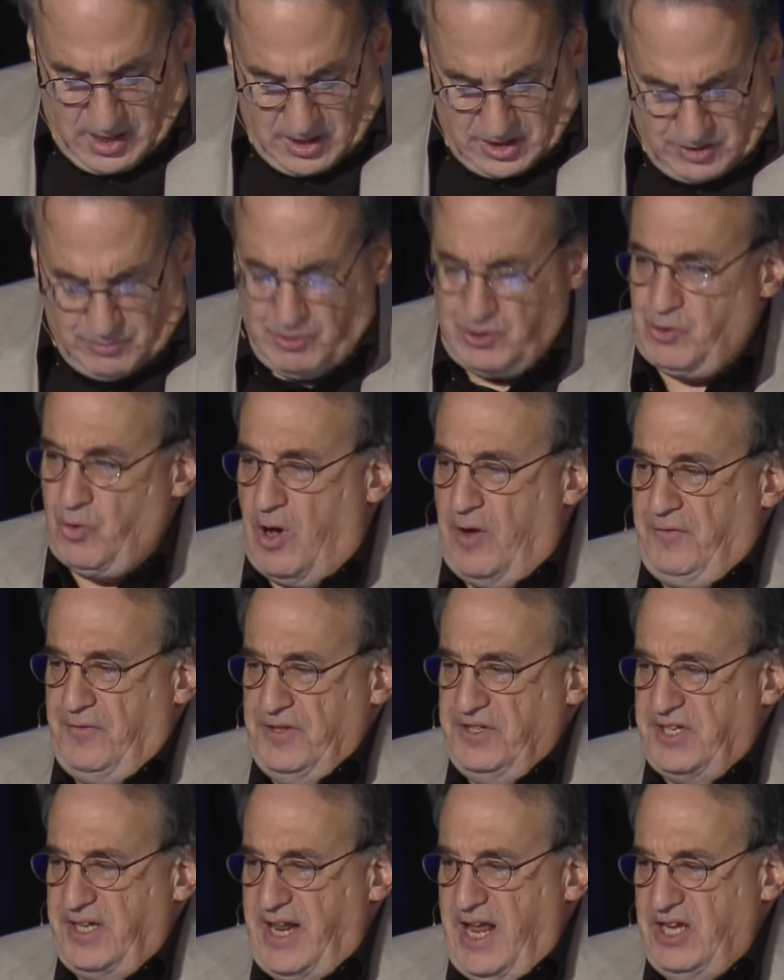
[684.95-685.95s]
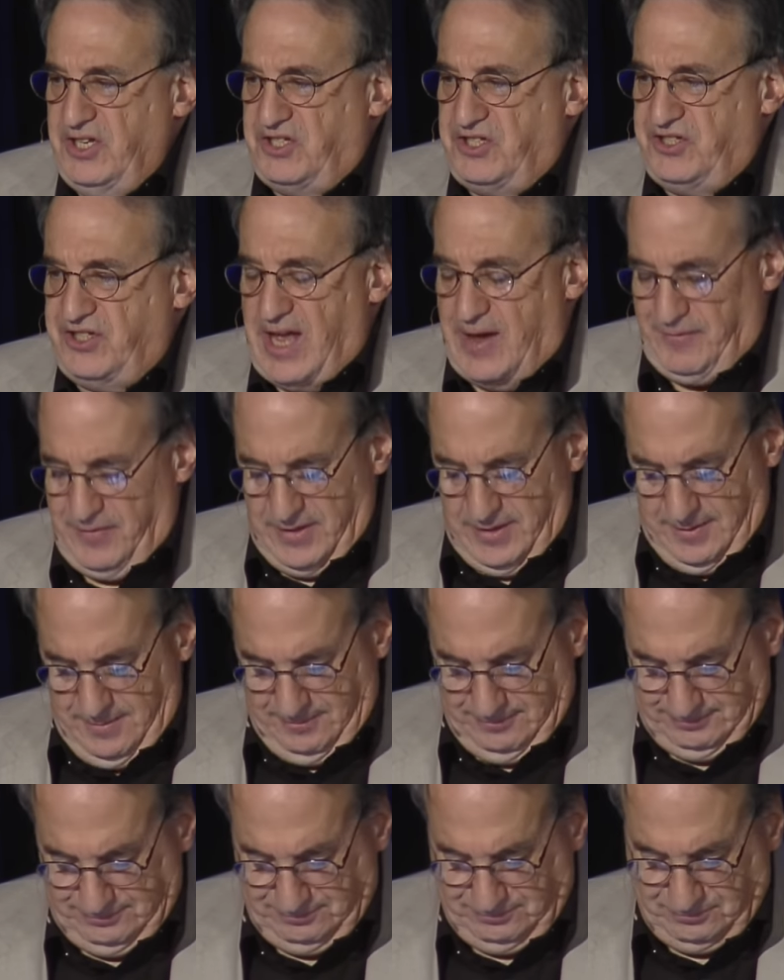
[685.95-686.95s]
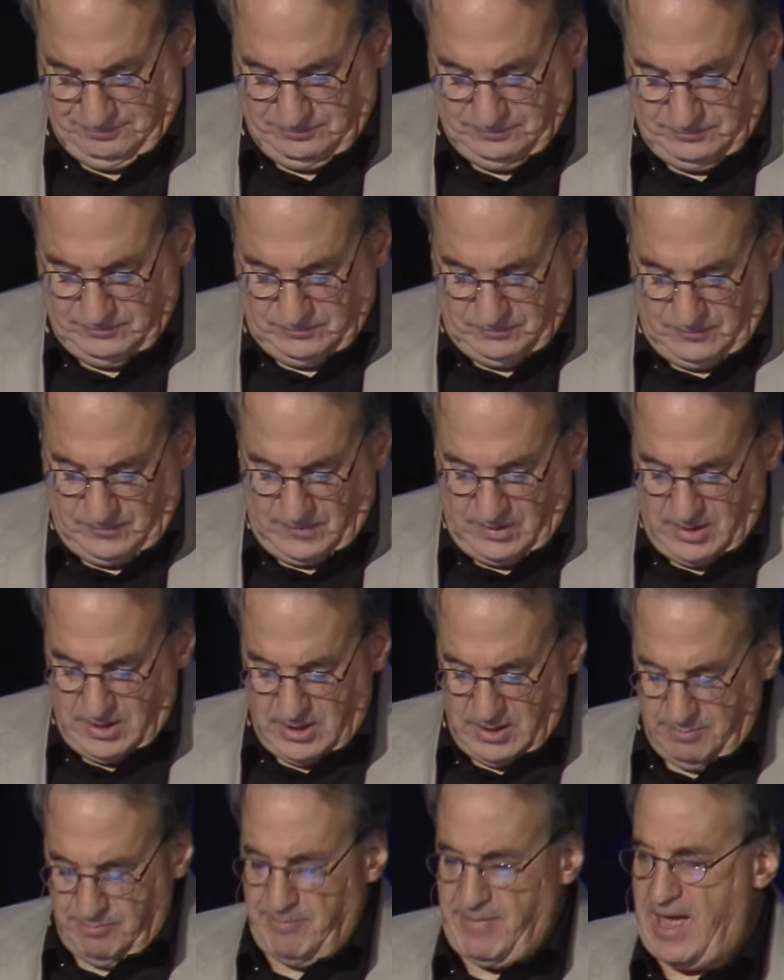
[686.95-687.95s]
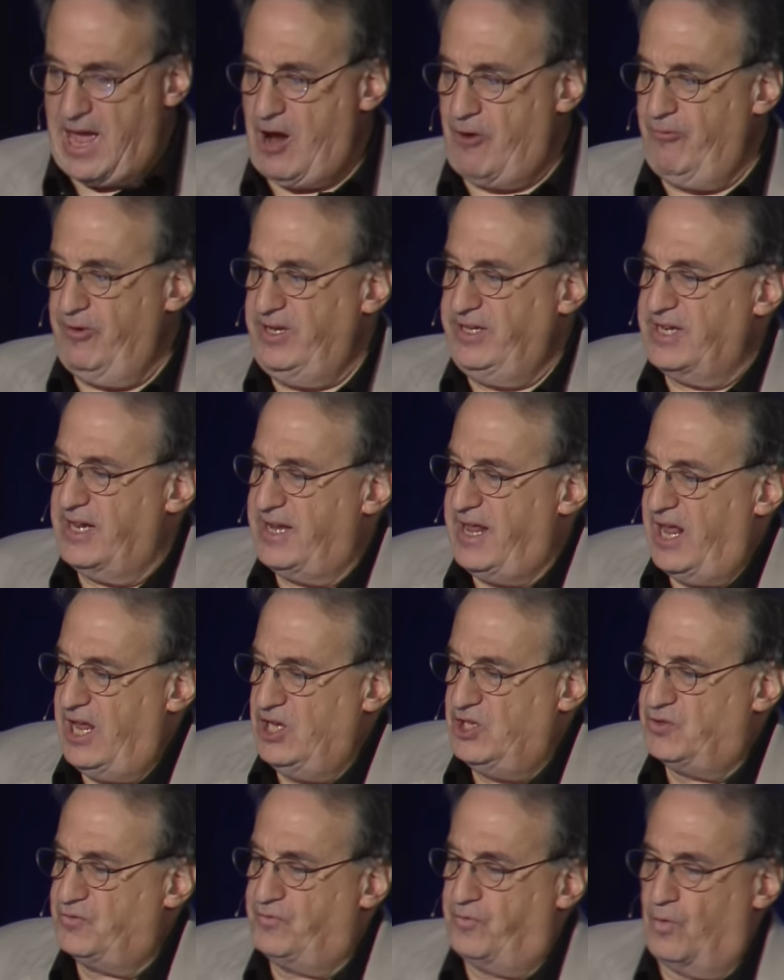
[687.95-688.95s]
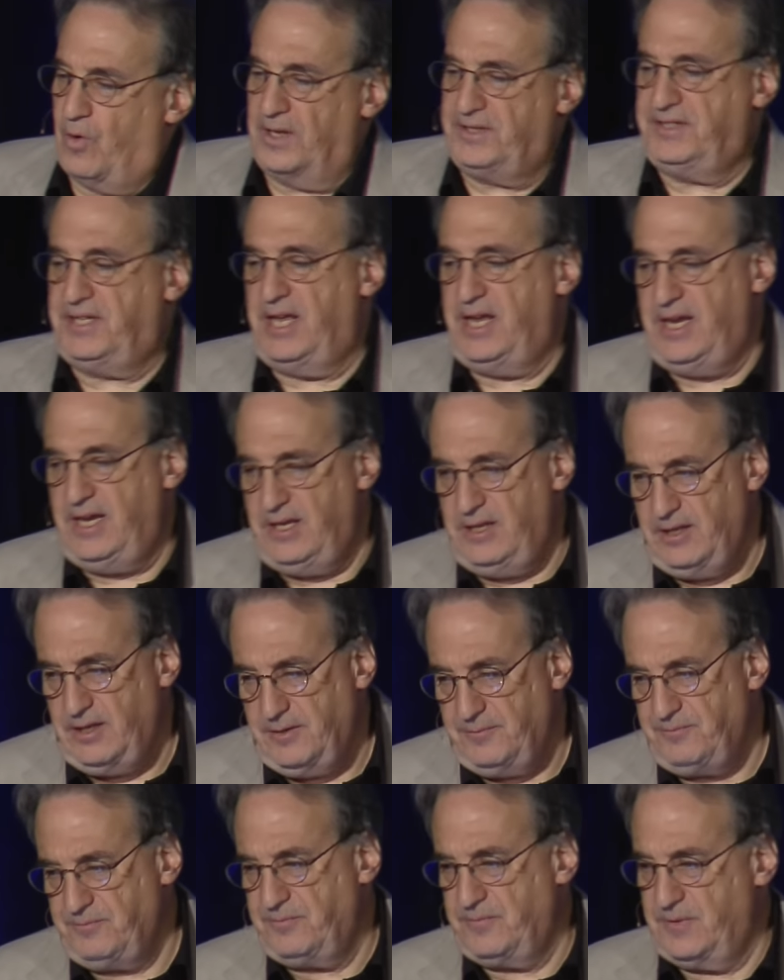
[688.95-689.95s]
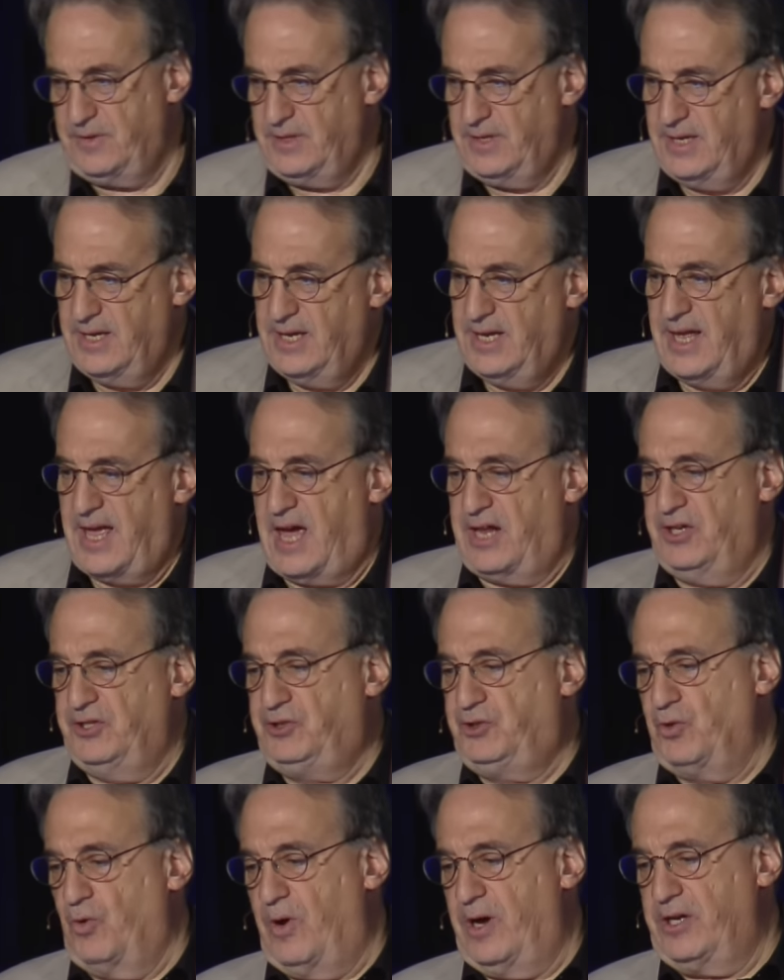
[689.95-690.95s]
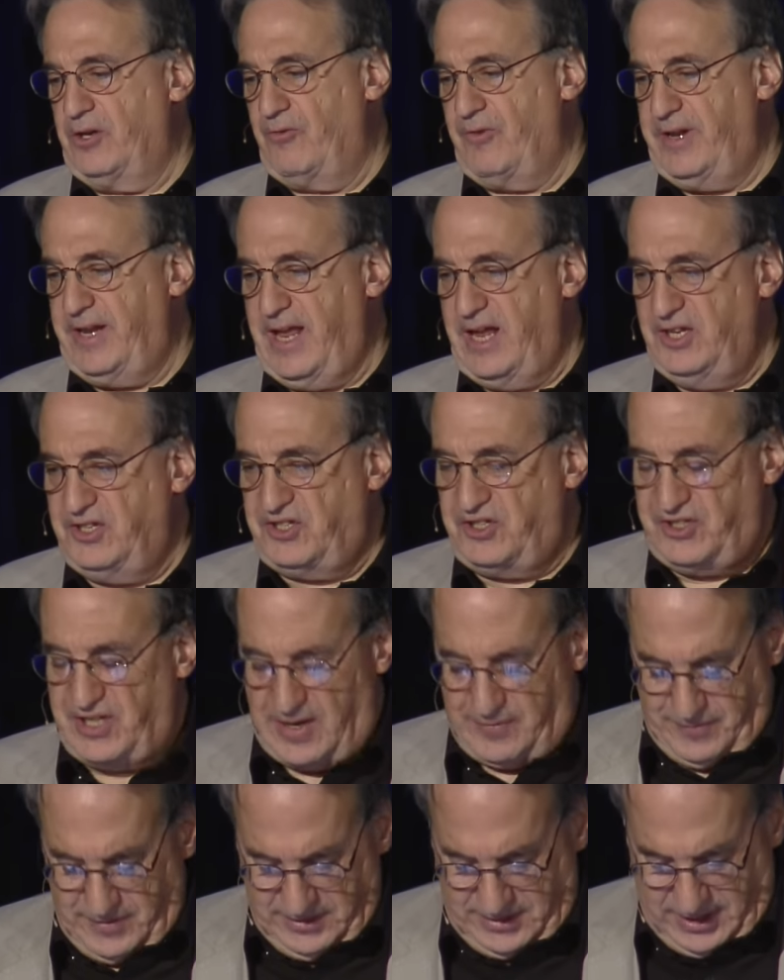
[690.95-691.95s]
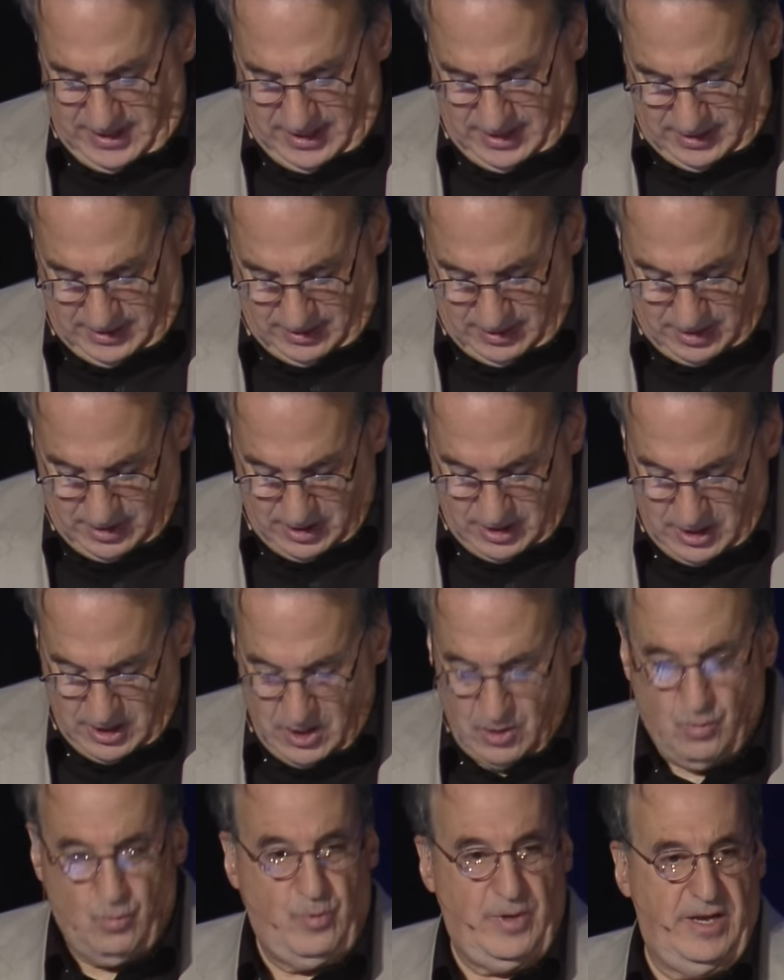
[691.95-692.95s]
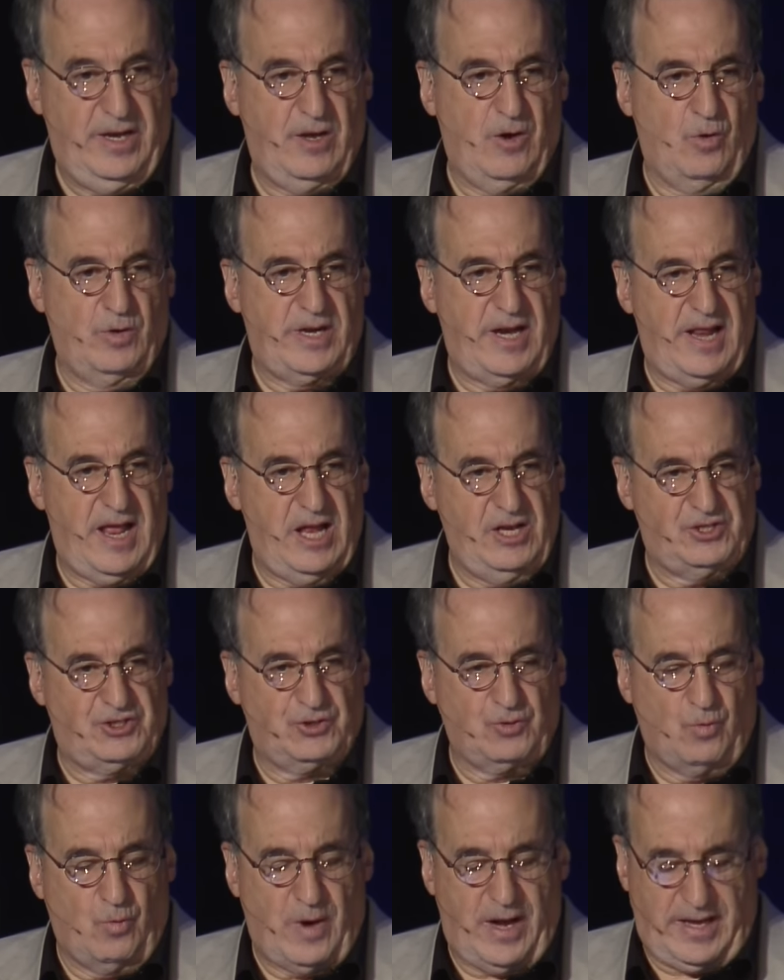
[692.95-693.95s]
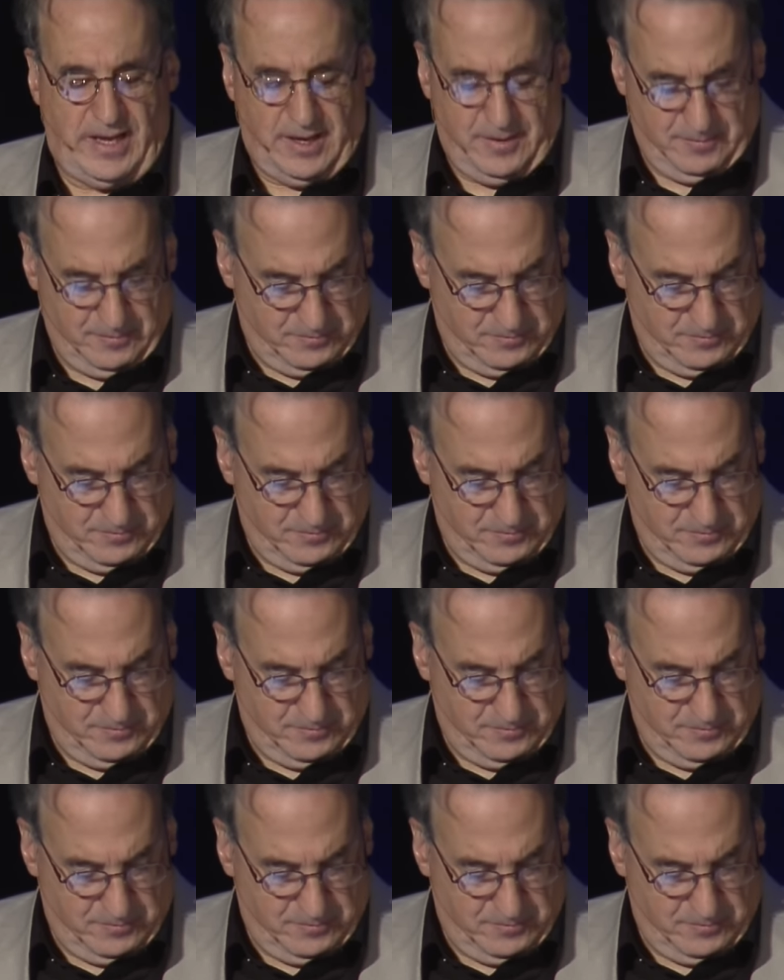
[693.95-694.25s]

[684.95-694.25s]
She was orphaned at age 7, married at age 14, had a daughter at age 17, widowed at age 20.